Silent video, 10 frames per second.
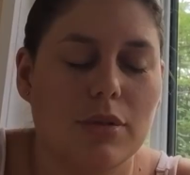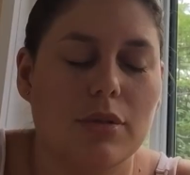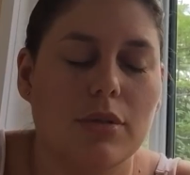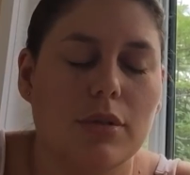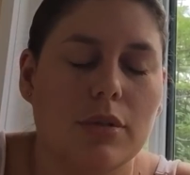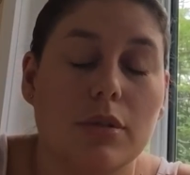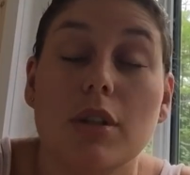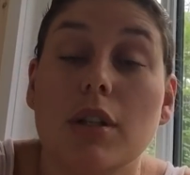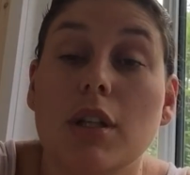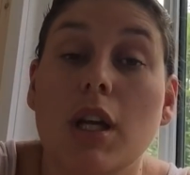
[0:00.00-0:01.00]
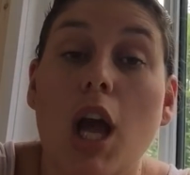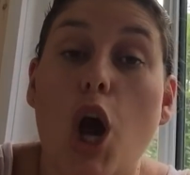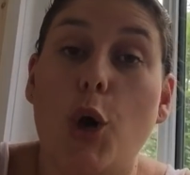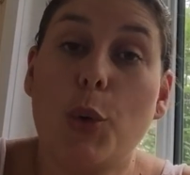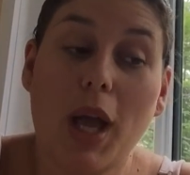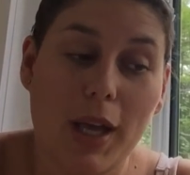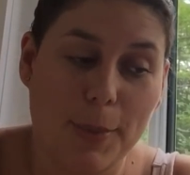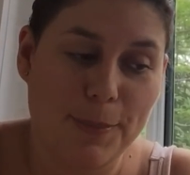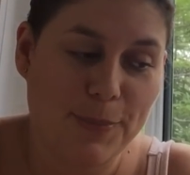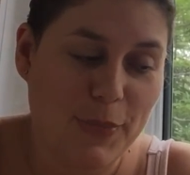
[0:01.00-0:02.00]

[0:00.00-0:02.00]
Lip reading: Oh, okay.